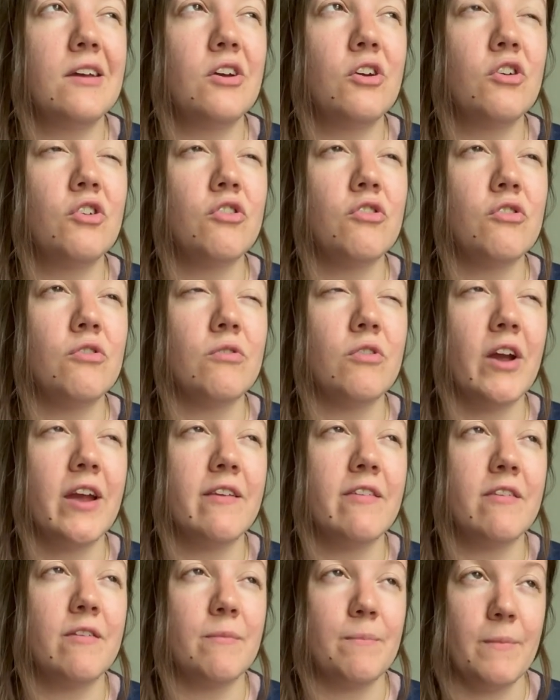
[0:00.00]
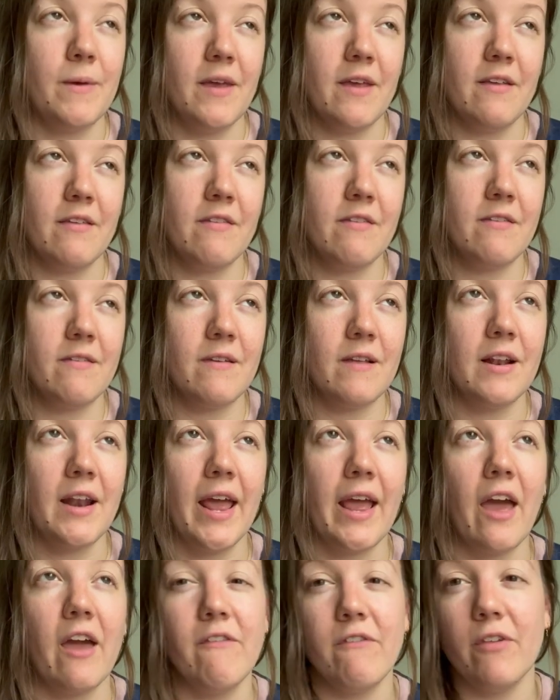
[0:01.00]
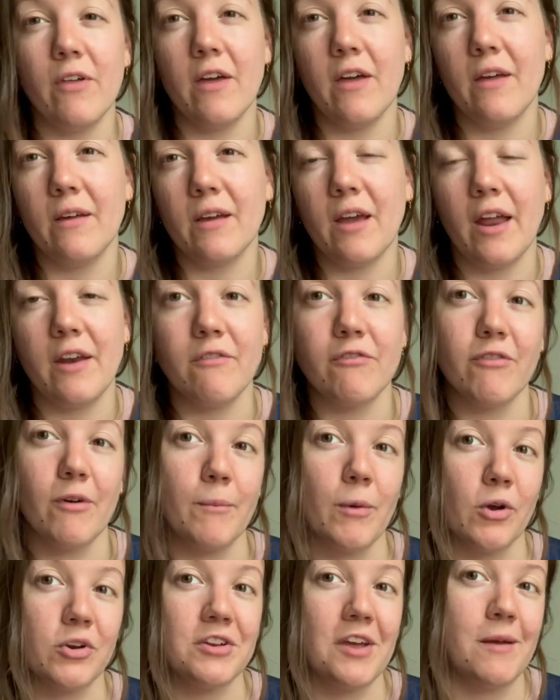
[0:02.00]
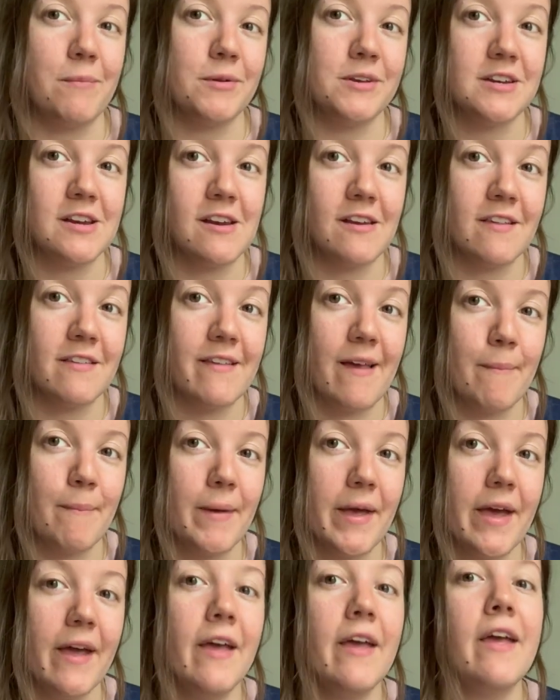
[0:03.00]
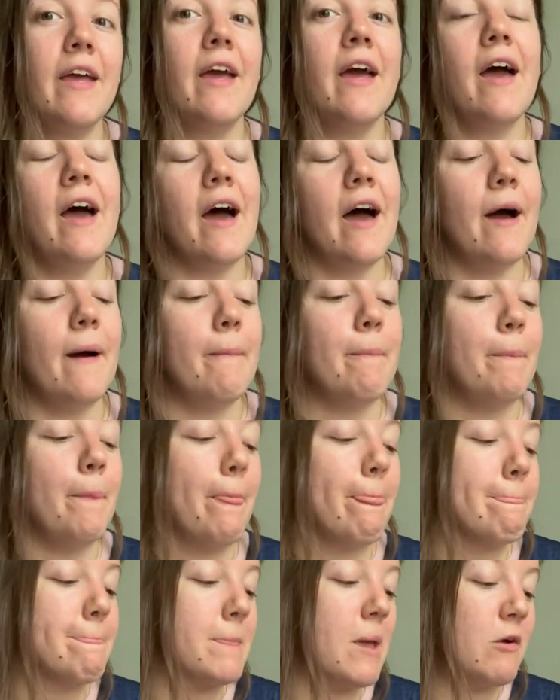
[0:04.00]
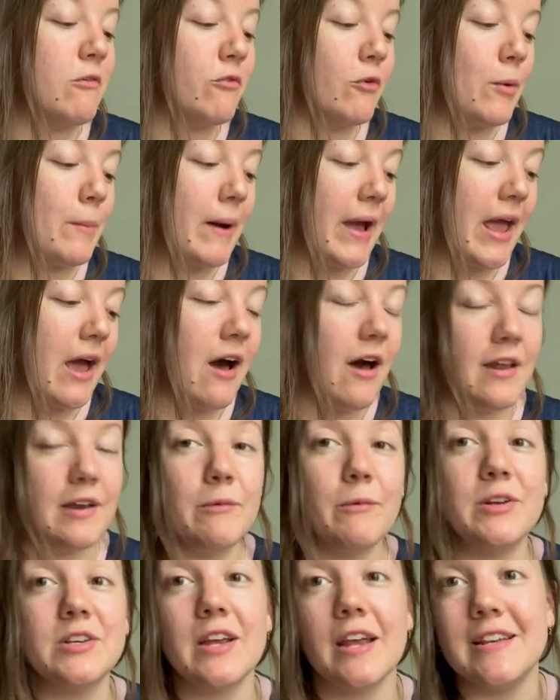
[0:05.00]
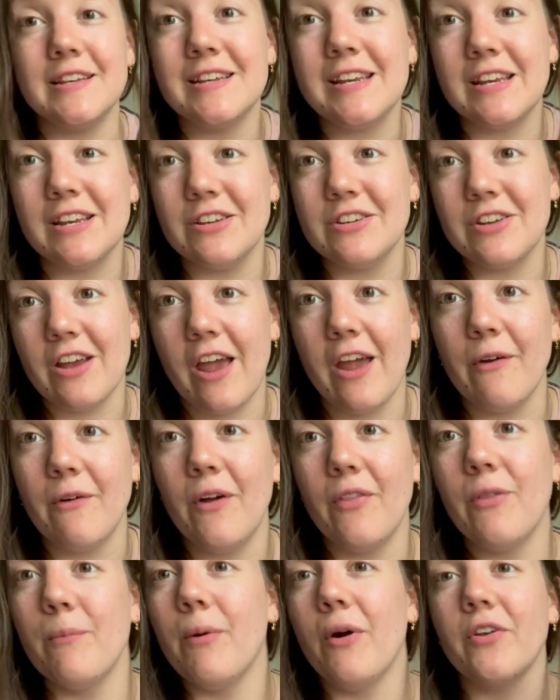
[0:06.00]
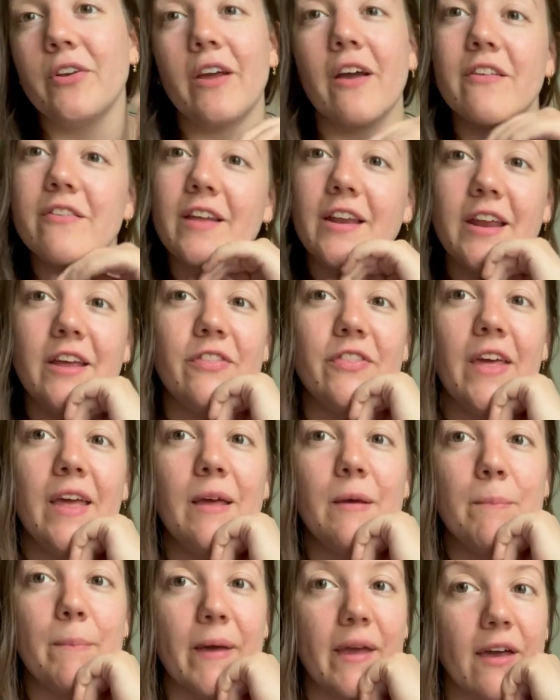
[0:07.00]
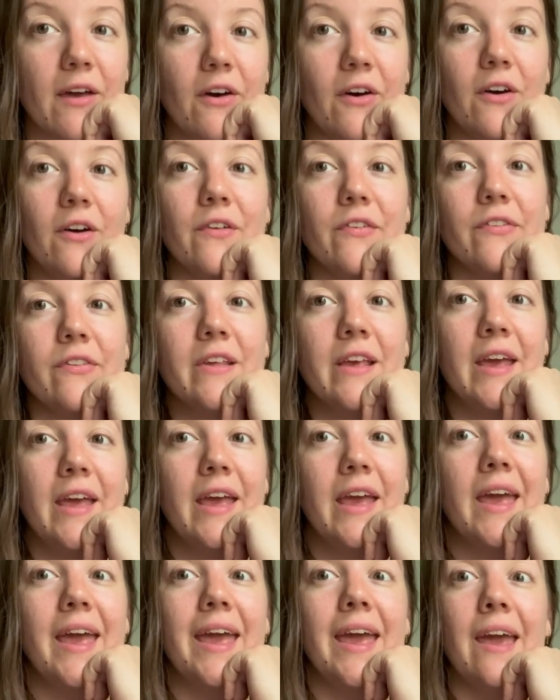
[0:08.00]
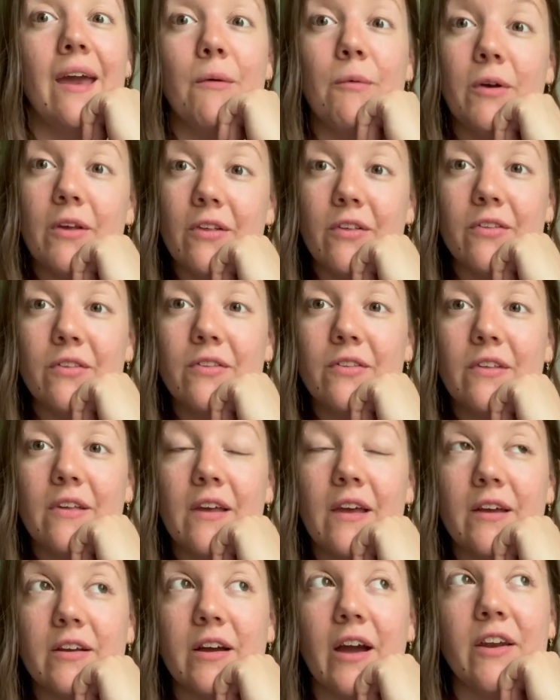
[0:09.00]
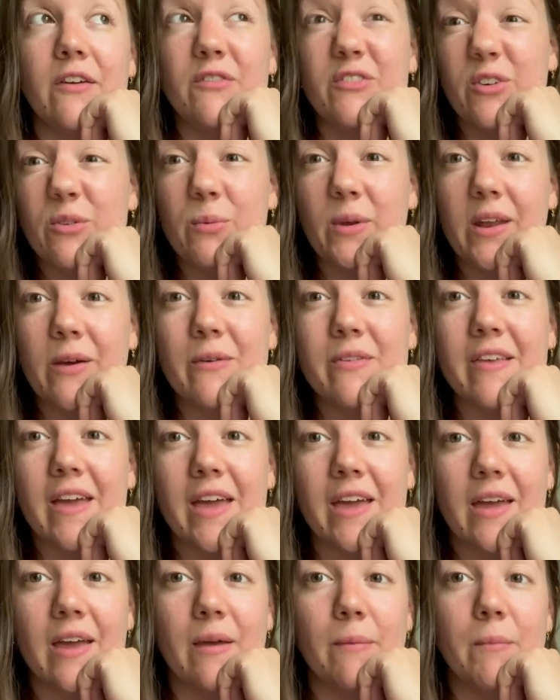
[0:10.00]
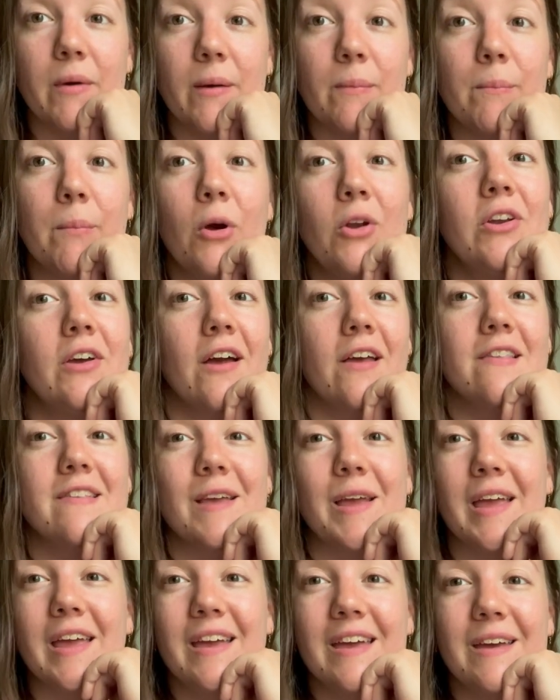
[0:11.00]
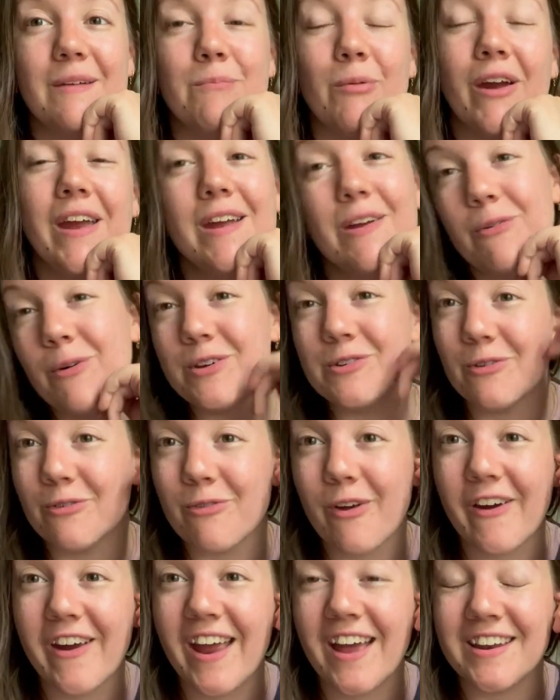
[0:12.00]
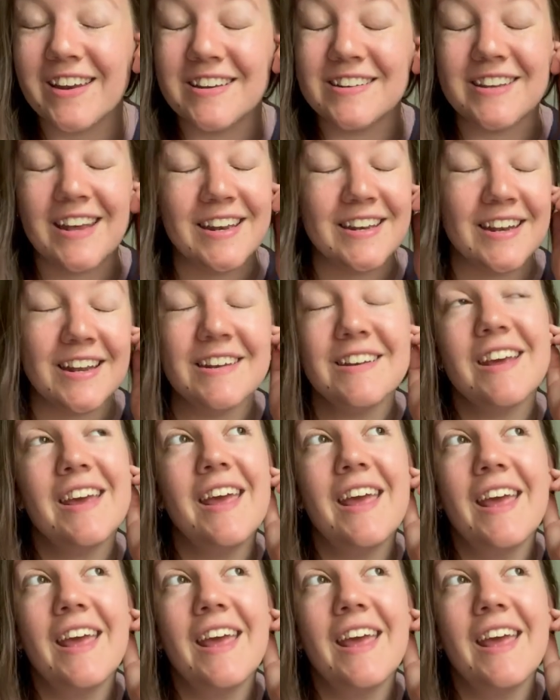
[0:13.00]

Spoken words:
Christmas, like over kind of from October to December, for my aunt, which I didn't show on the podcast, I don't think, because it was kind of just when I was taking my podcasting break, which was very unintended.